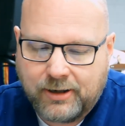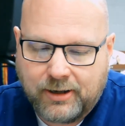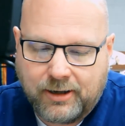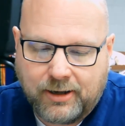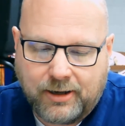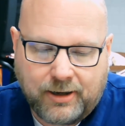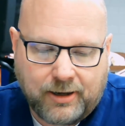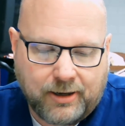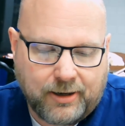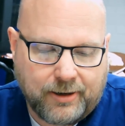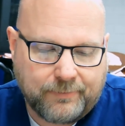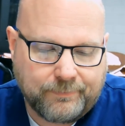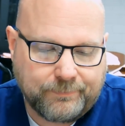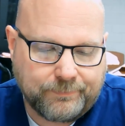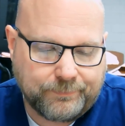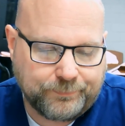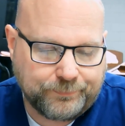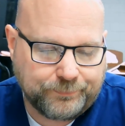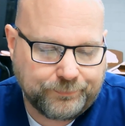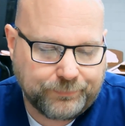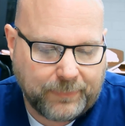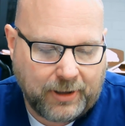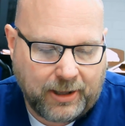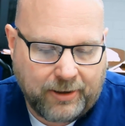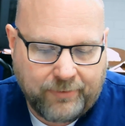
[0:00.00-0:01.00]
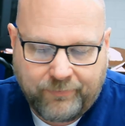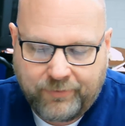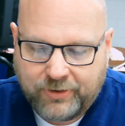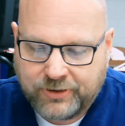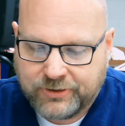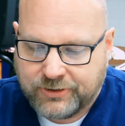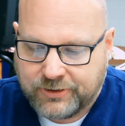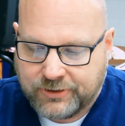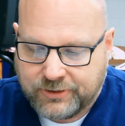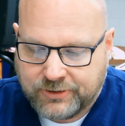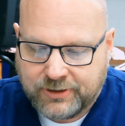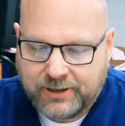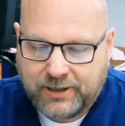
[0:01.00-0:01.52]
And
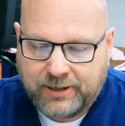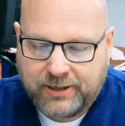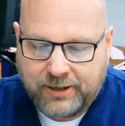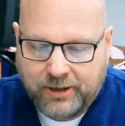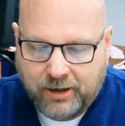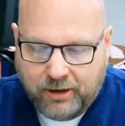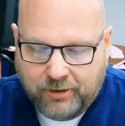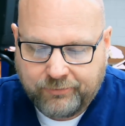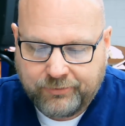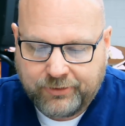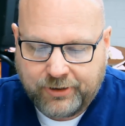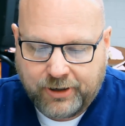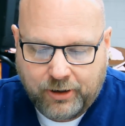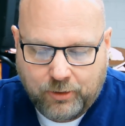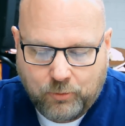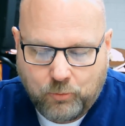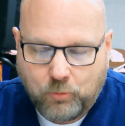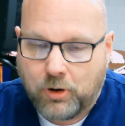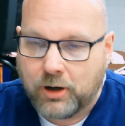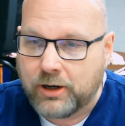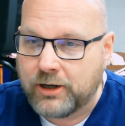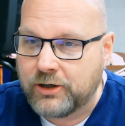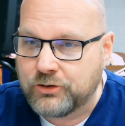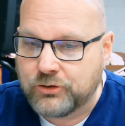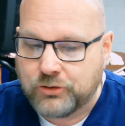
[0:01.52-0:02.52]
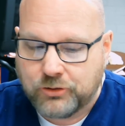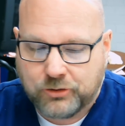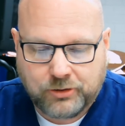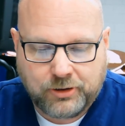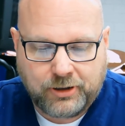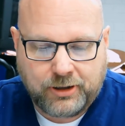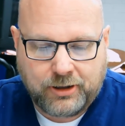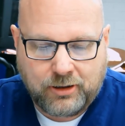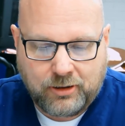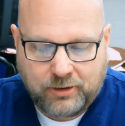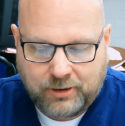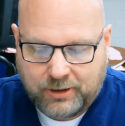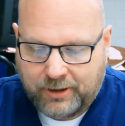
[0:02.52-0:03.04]
this is in healthcare. What is your
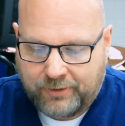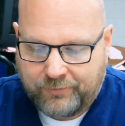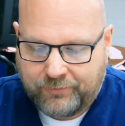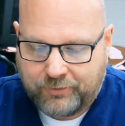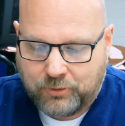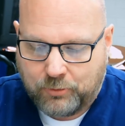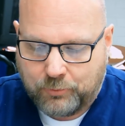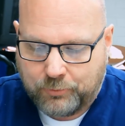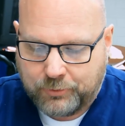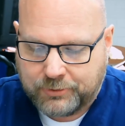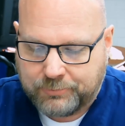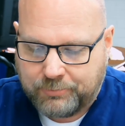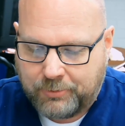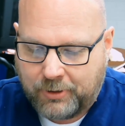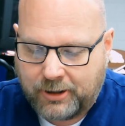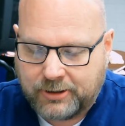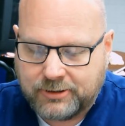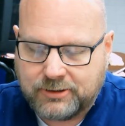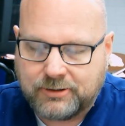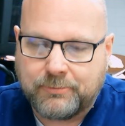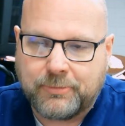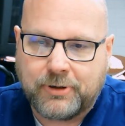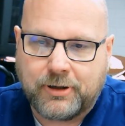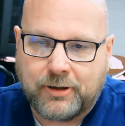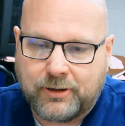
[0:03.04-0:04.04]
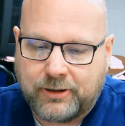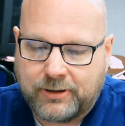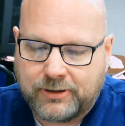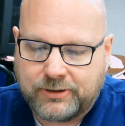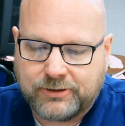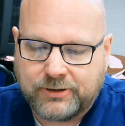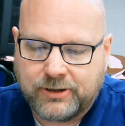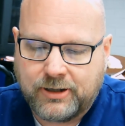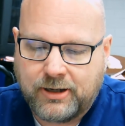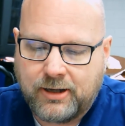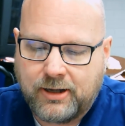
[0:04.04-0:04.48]
legal and ethical responsibilities?